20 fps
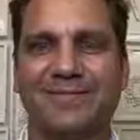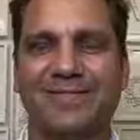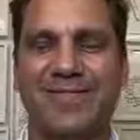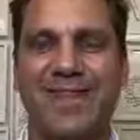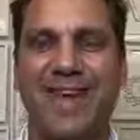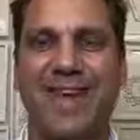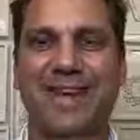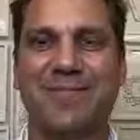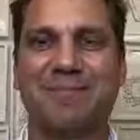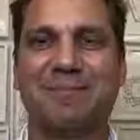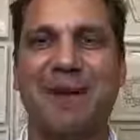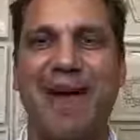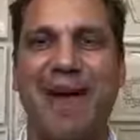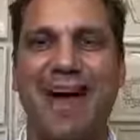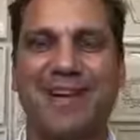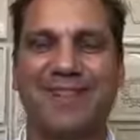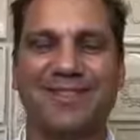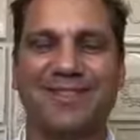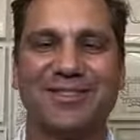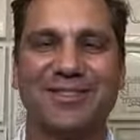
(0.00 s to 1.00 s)
Thanks,
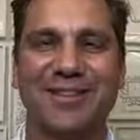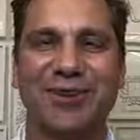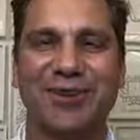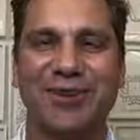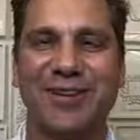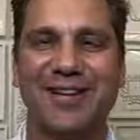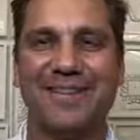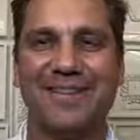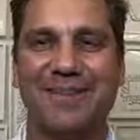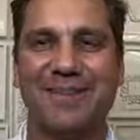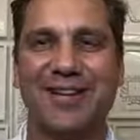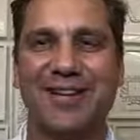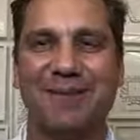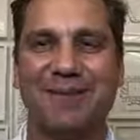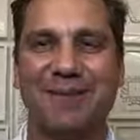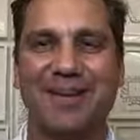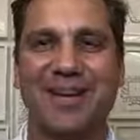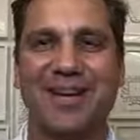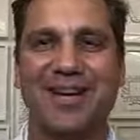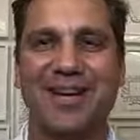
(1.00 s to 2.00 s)
Matt. So great to
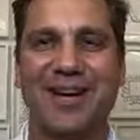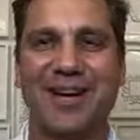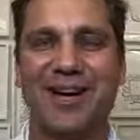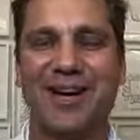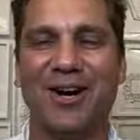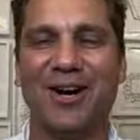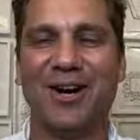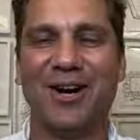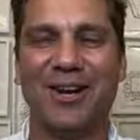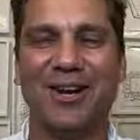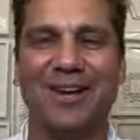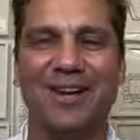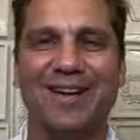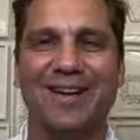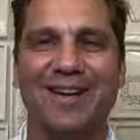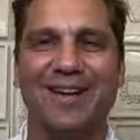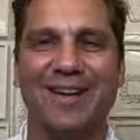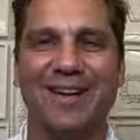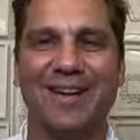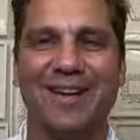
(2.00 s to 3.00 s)
be here and
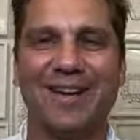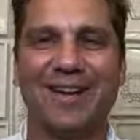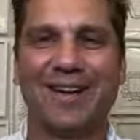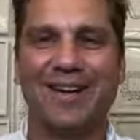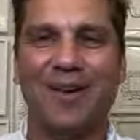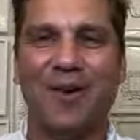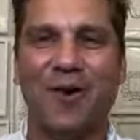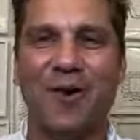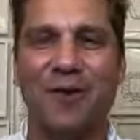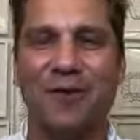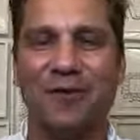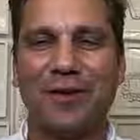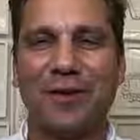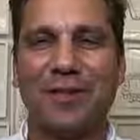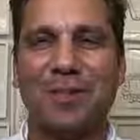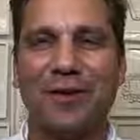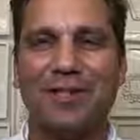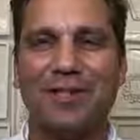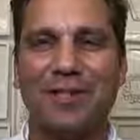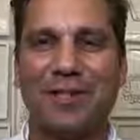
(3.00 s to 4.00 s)
hopefully
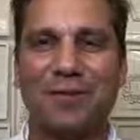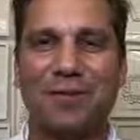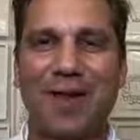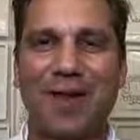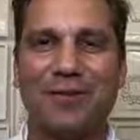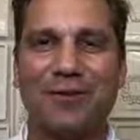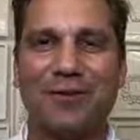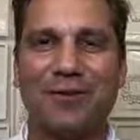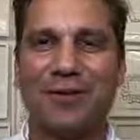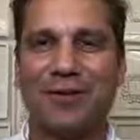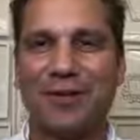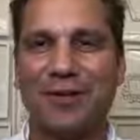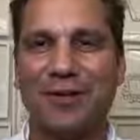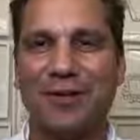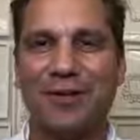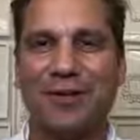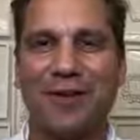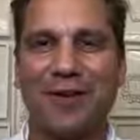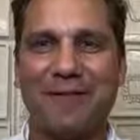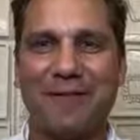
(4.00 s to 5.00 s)
participate virtually
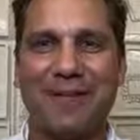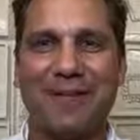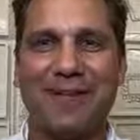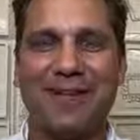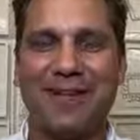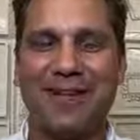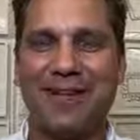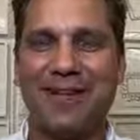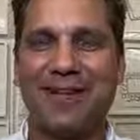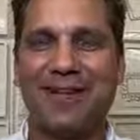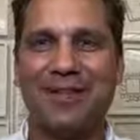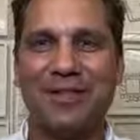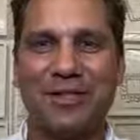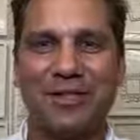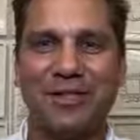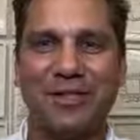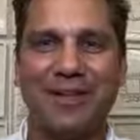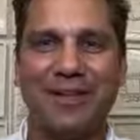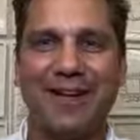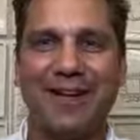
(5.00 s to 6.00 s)
with everybody in the
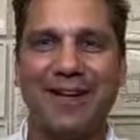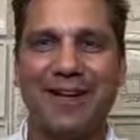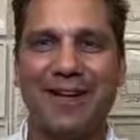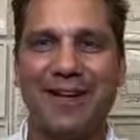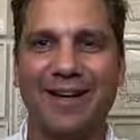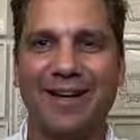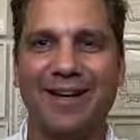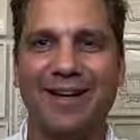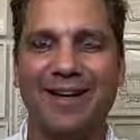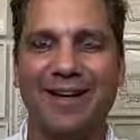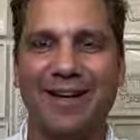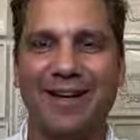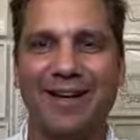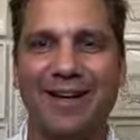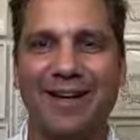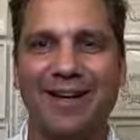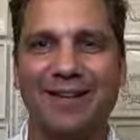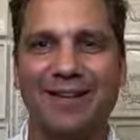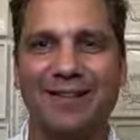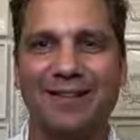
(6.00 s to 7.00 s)
industry. And
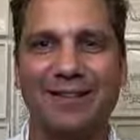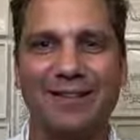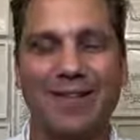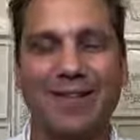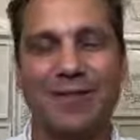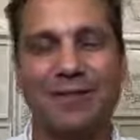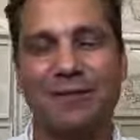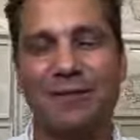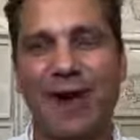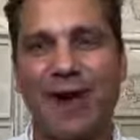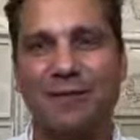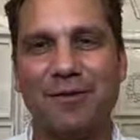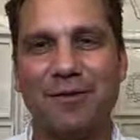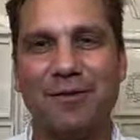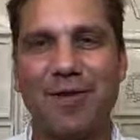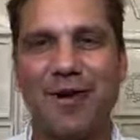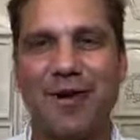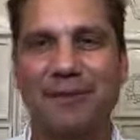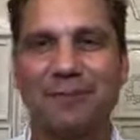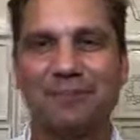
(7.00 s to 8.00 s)
thanks for having me
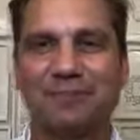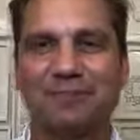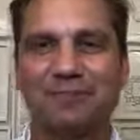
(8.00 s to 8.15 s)
on.